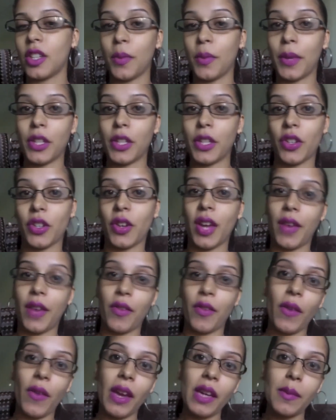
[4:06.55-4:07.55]
Make sure you have
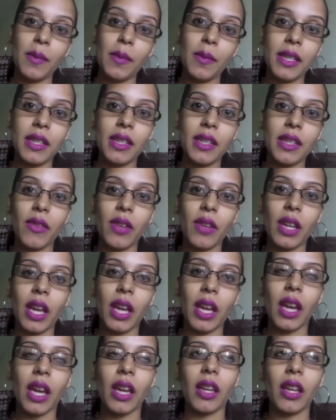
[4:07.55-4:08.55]
your vitamins every
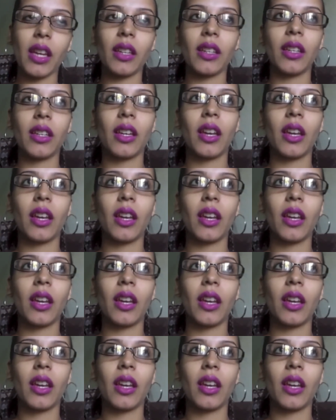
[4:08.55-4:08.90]
day.